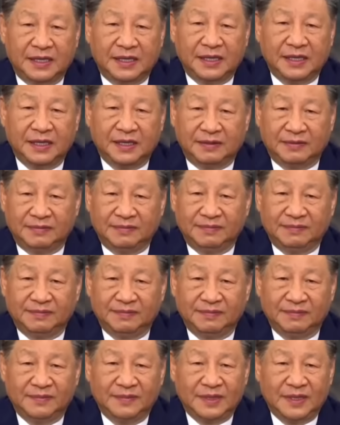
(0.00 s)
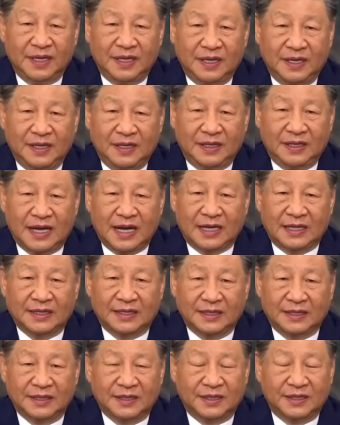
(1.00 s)
then why now? This is the
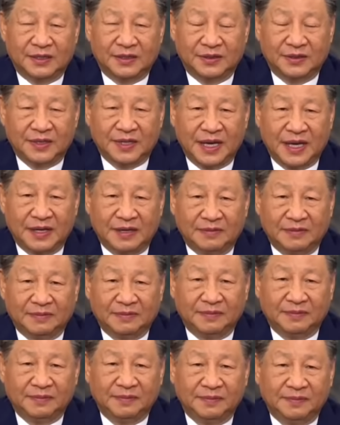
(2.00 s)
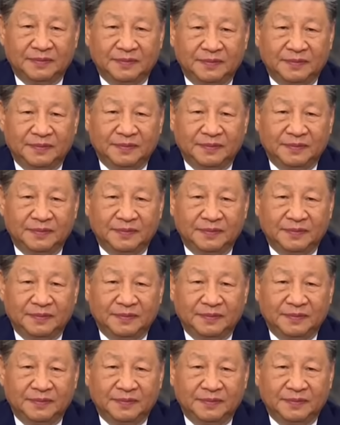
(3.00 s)
part we all need to think about.